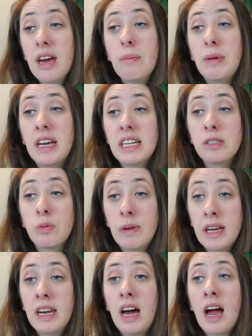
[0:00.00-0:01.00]
because
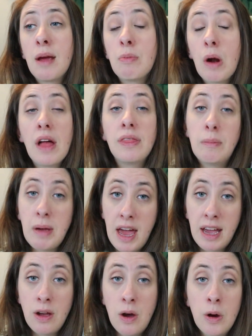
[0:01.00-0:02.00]
when I brought the
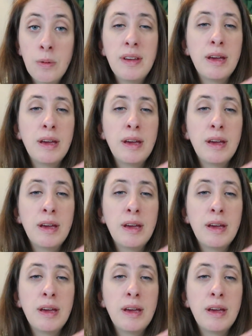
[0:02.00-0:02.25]
bag home,